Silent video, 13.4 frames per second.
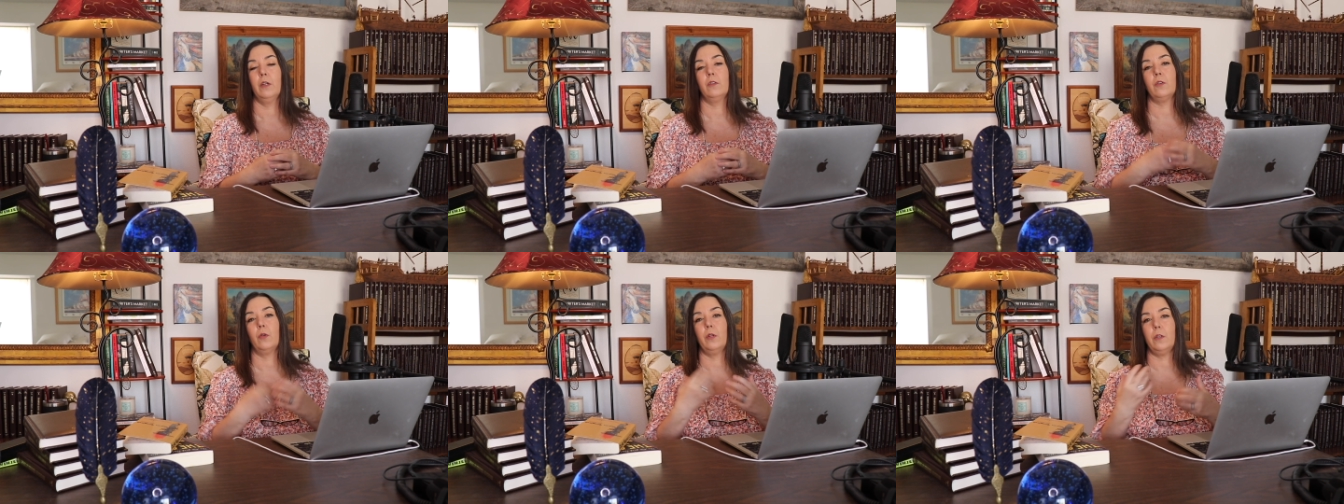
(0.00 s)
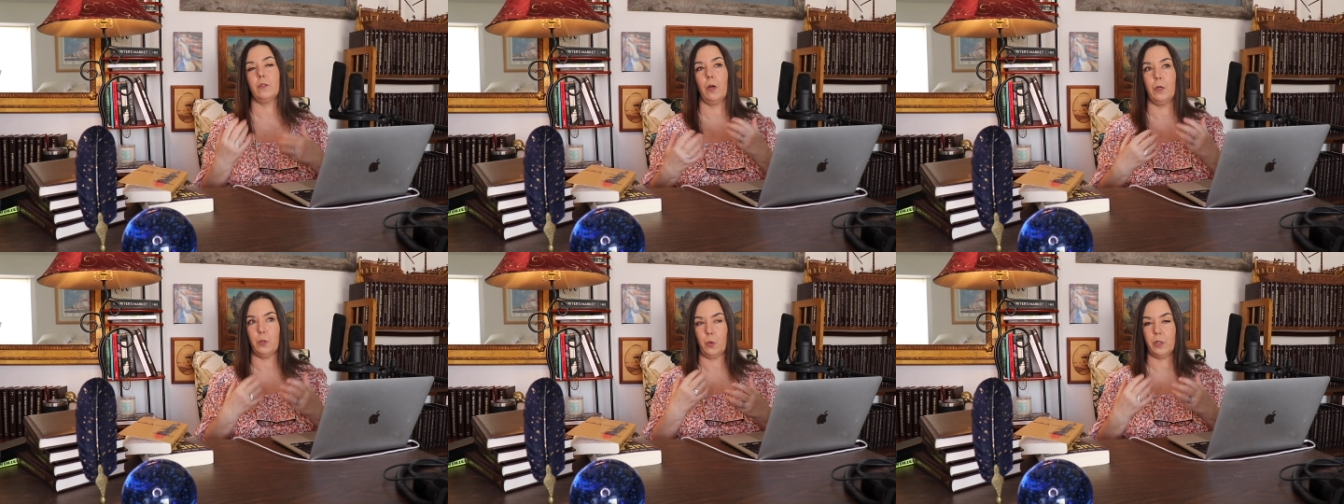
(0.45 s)
So these
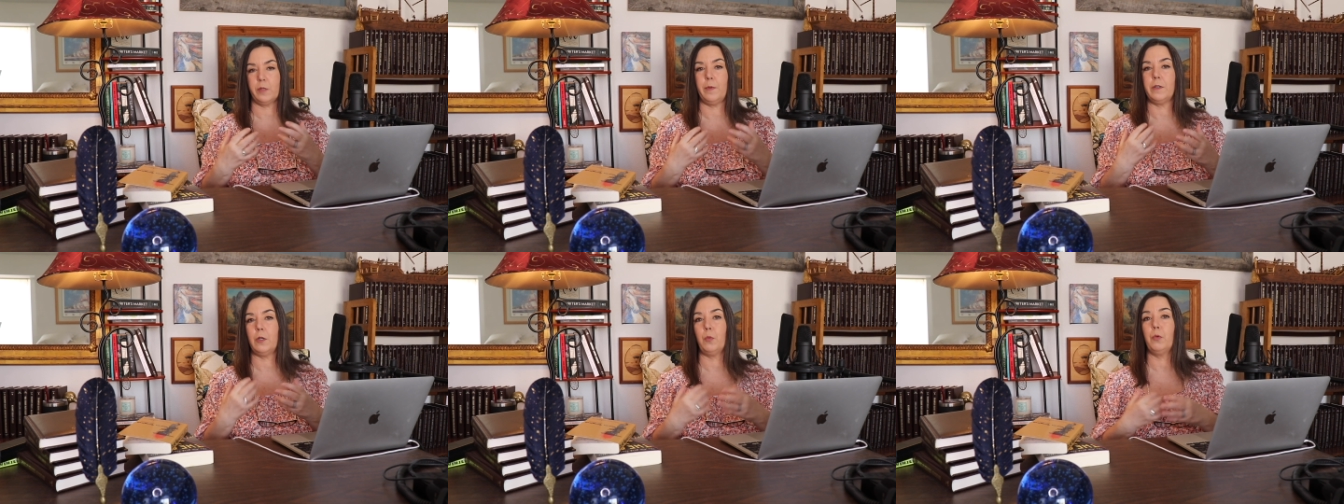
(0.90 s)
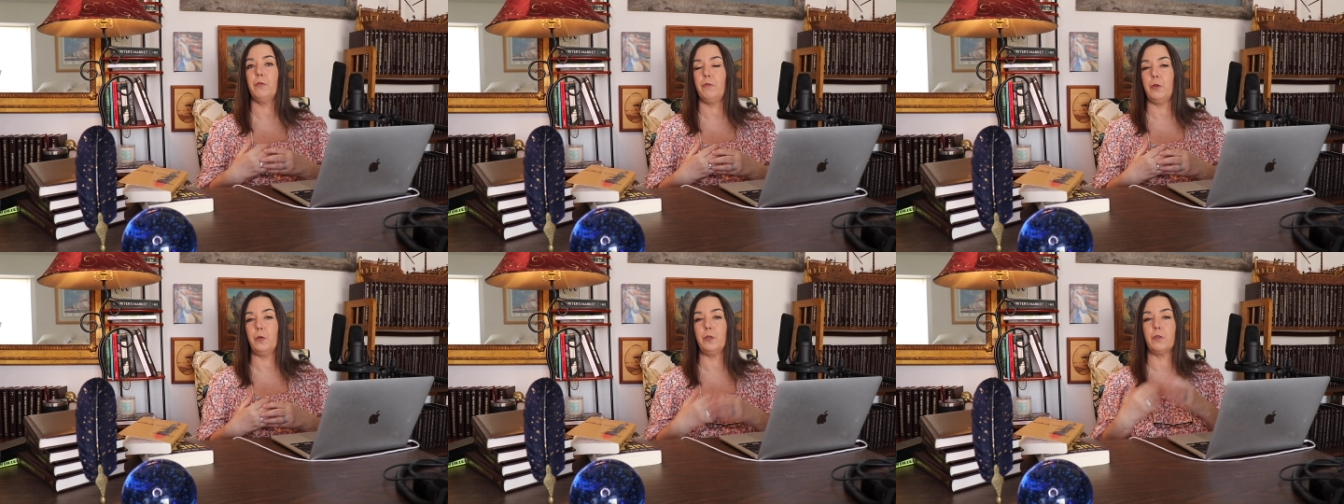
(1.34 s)
are endorsements and
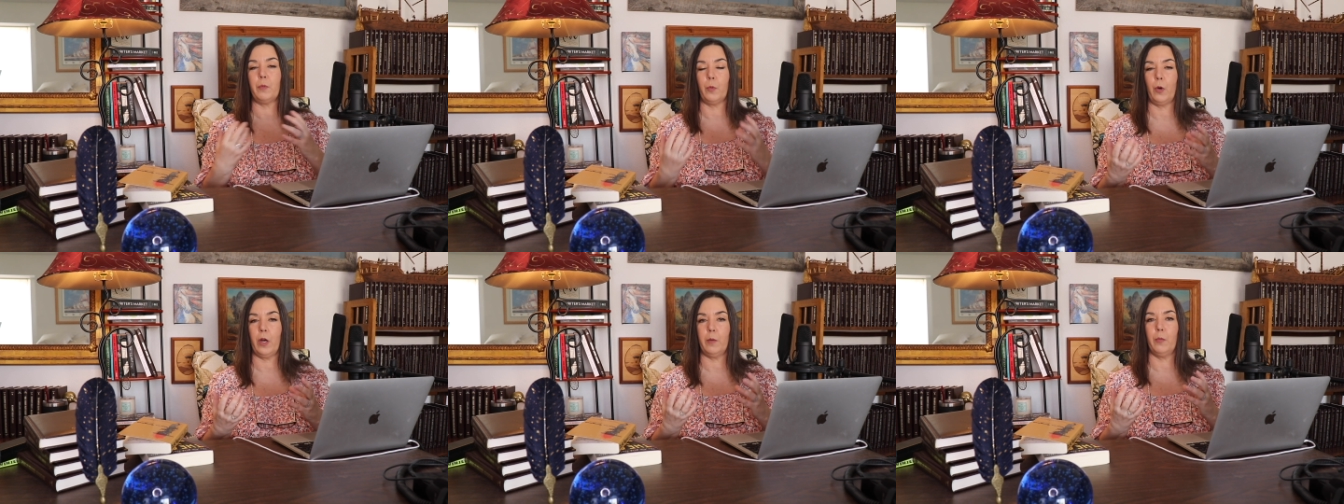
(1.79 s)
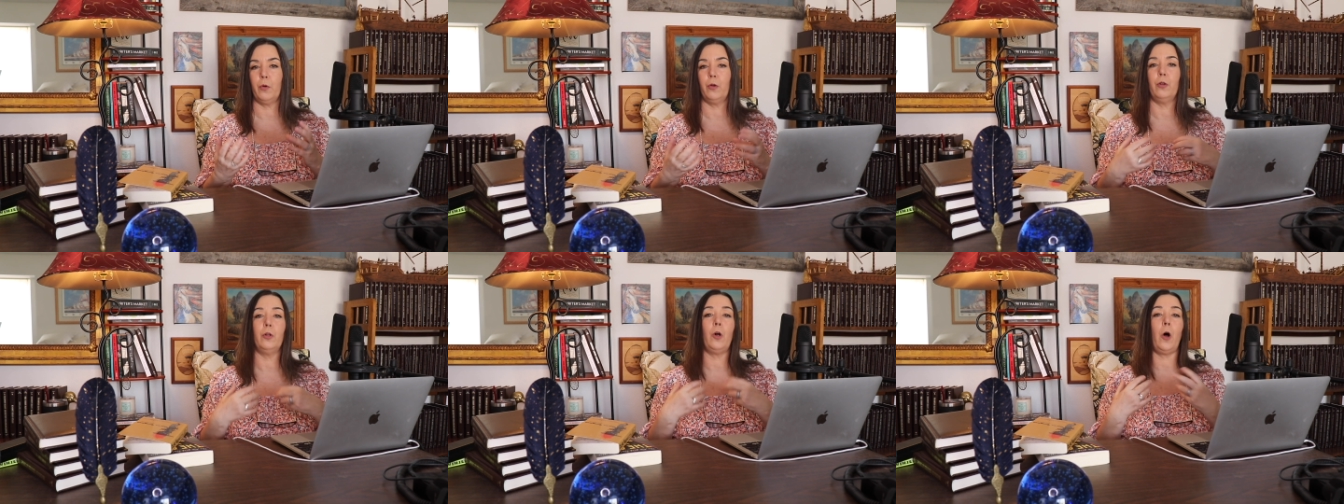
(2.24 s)
reviews from
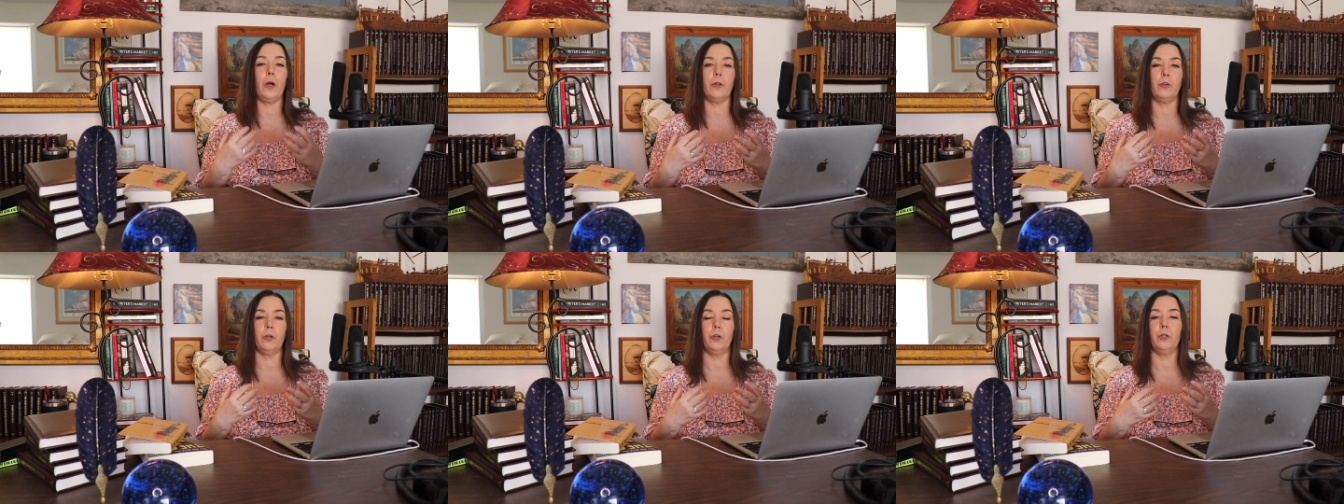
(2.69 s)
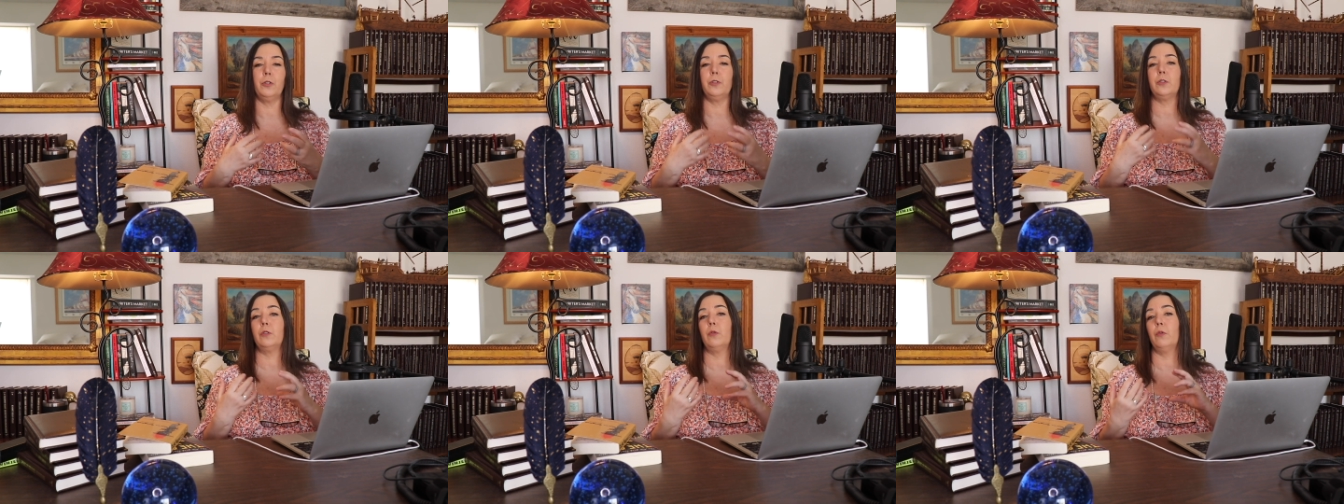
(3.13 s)
credible
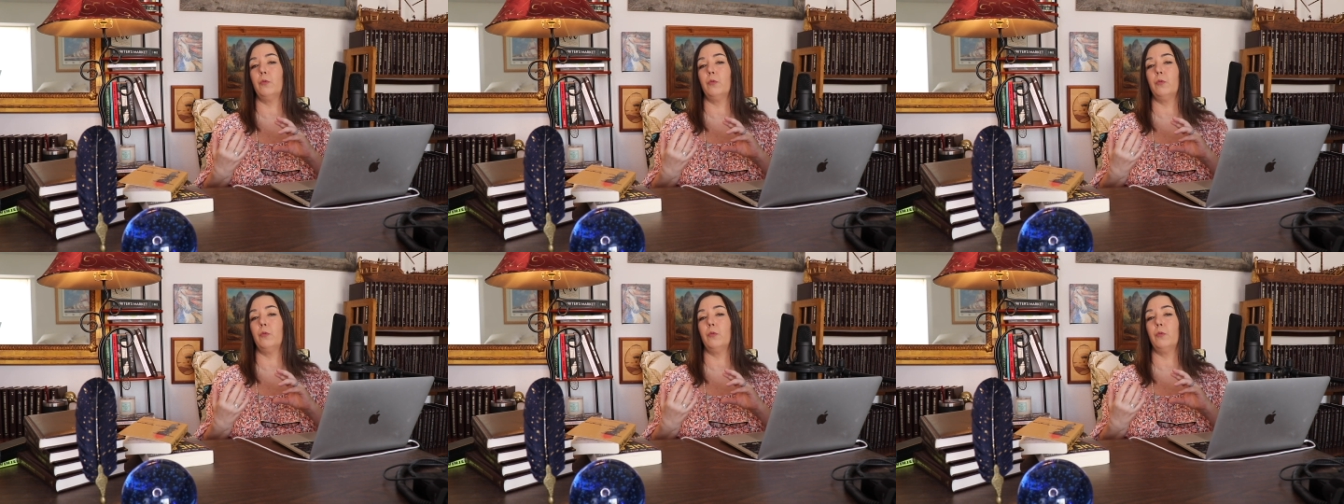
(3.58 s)
authors,